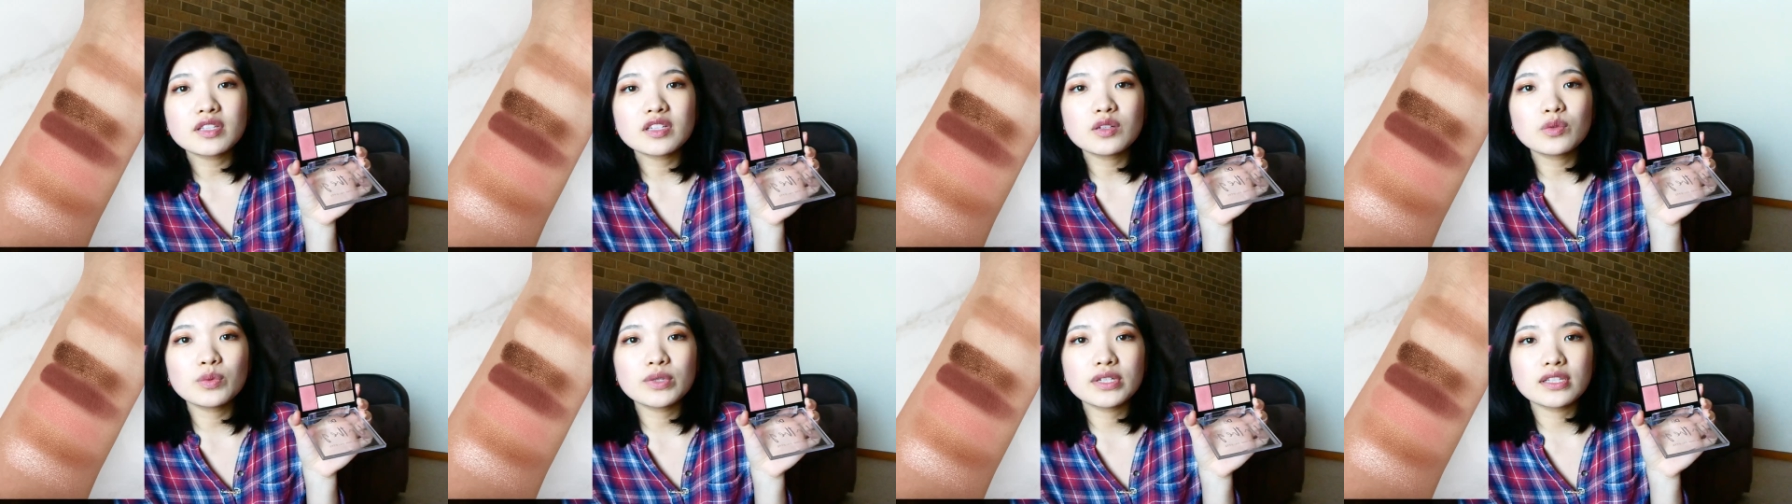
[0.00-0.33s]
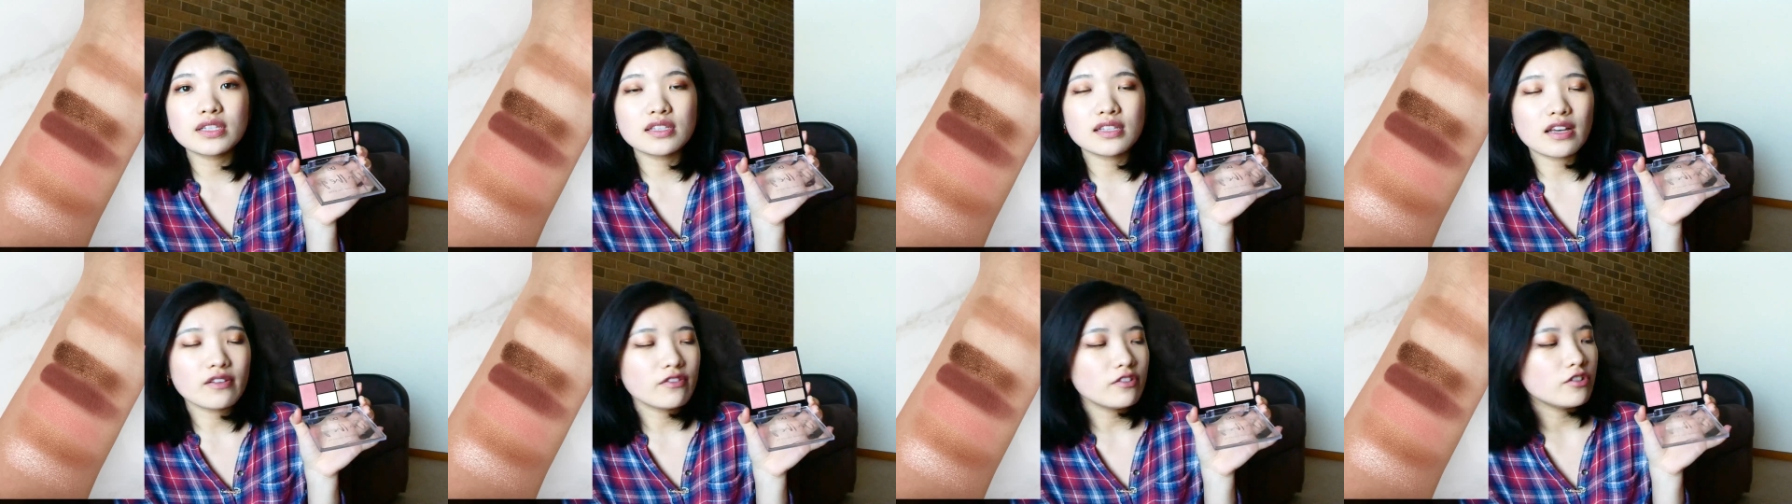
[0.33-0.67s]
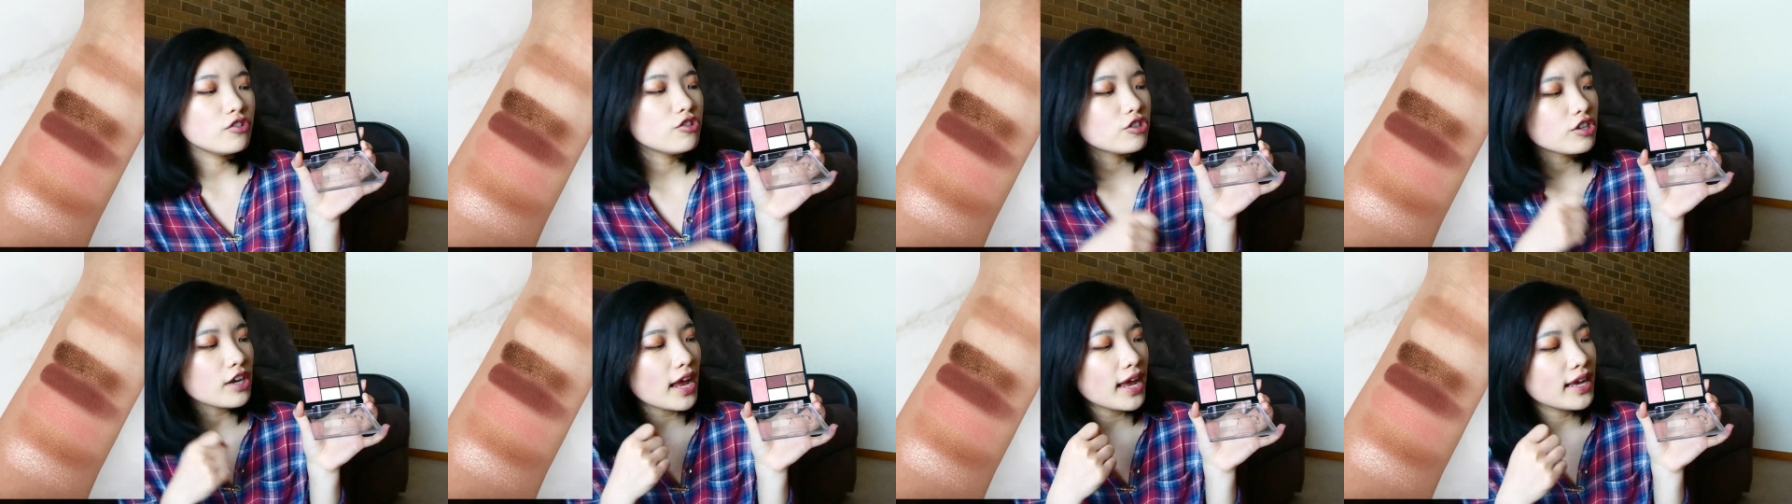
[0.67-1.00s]
in with 7
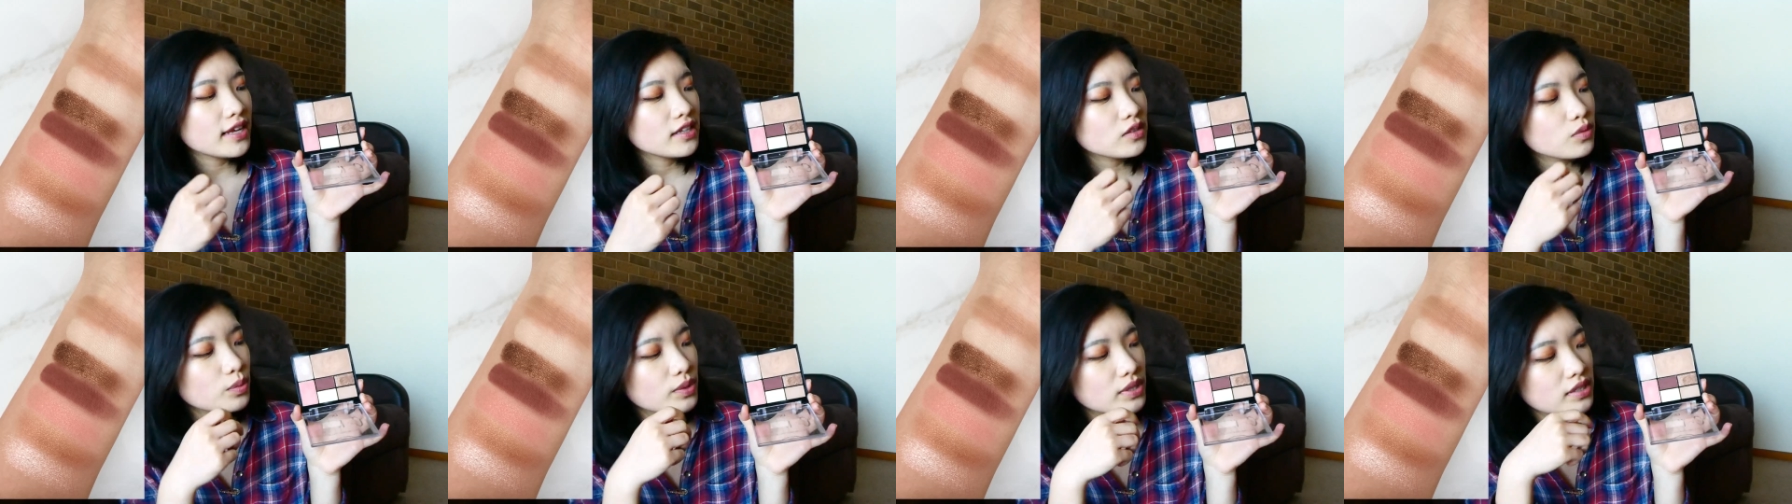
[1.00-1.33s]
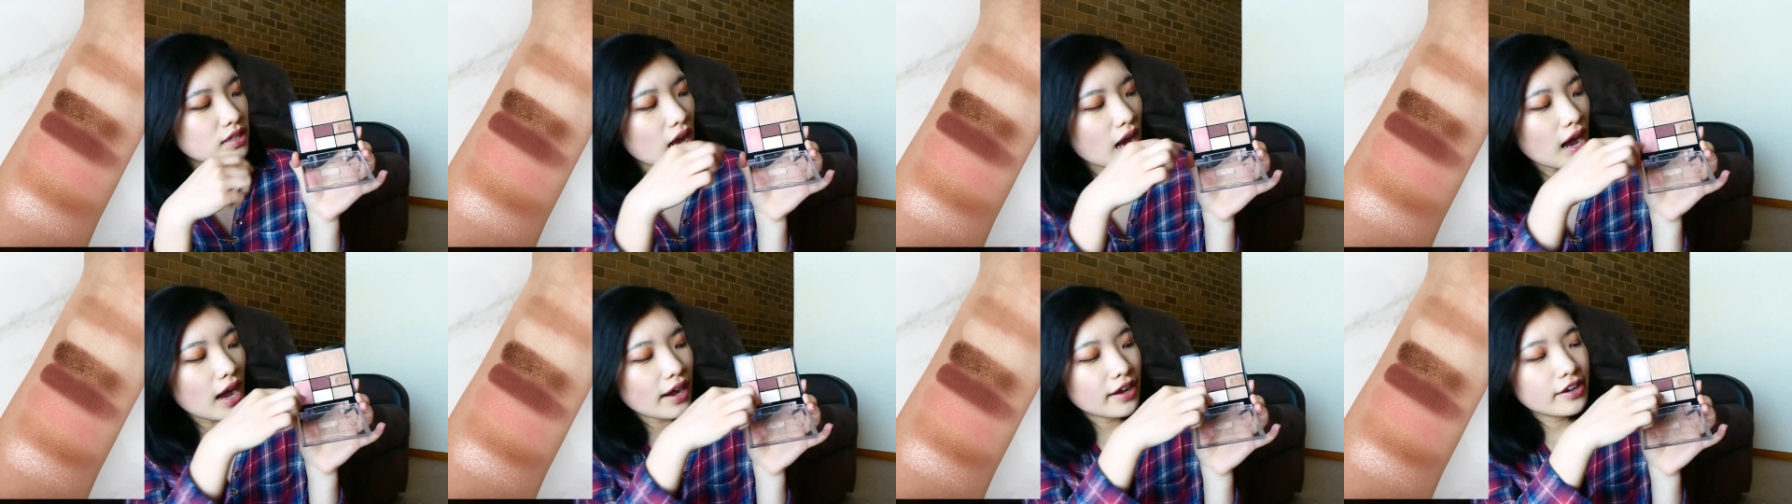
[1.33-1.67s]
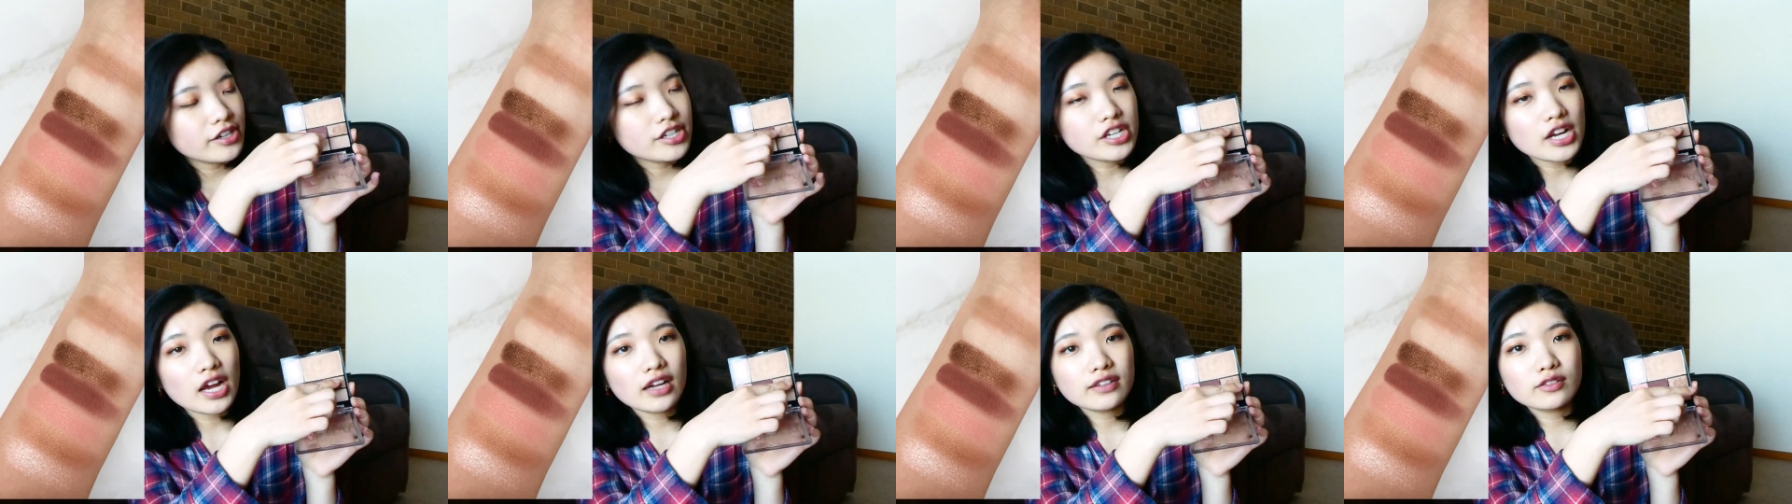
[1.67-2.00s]
shades with an
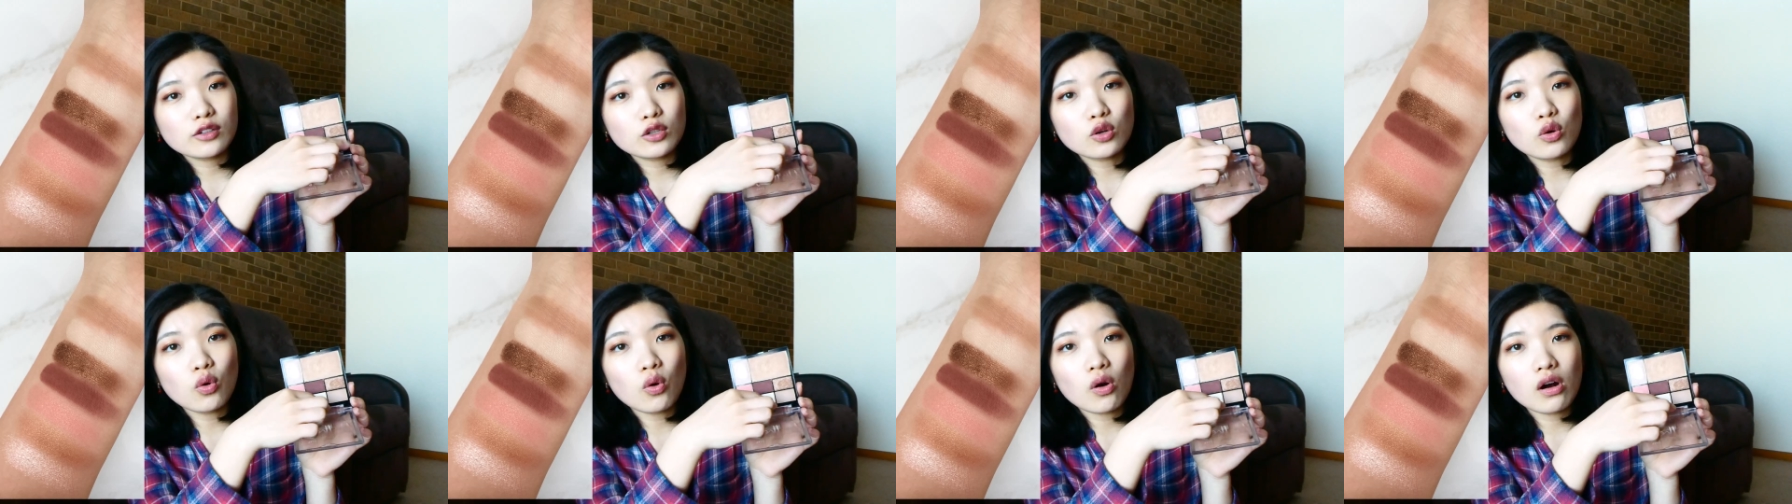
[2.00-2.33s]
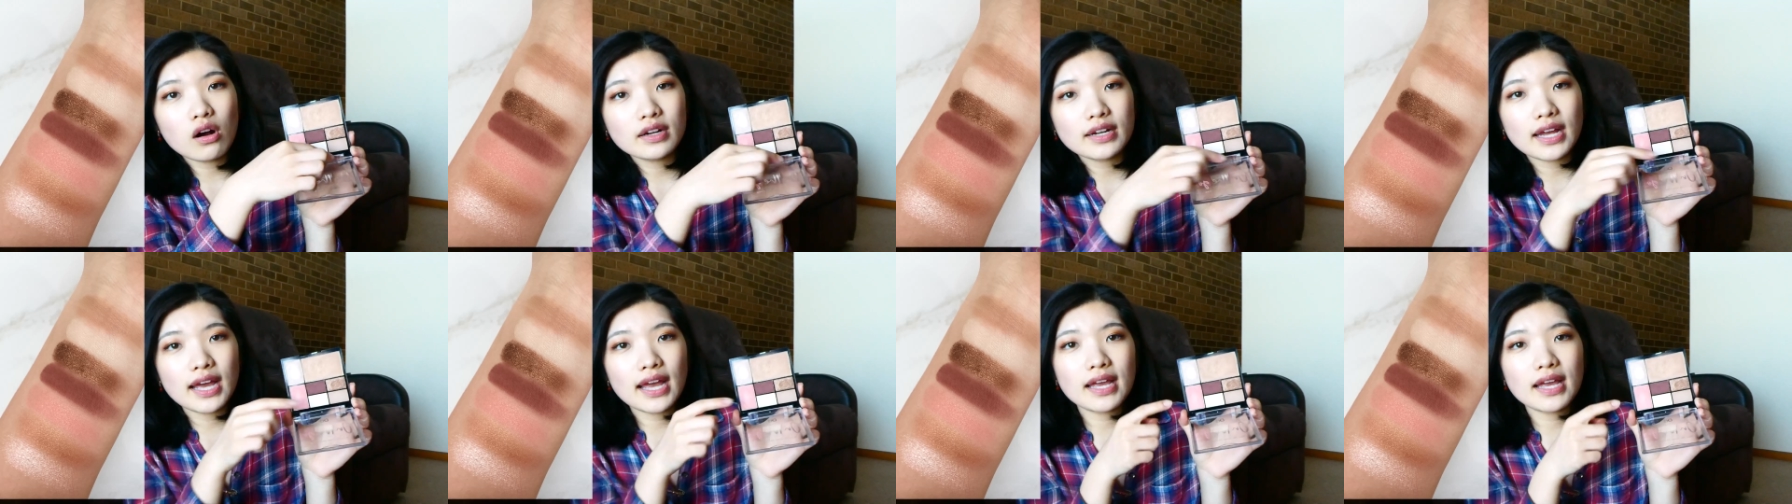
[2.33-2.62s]
eyeshadow quad,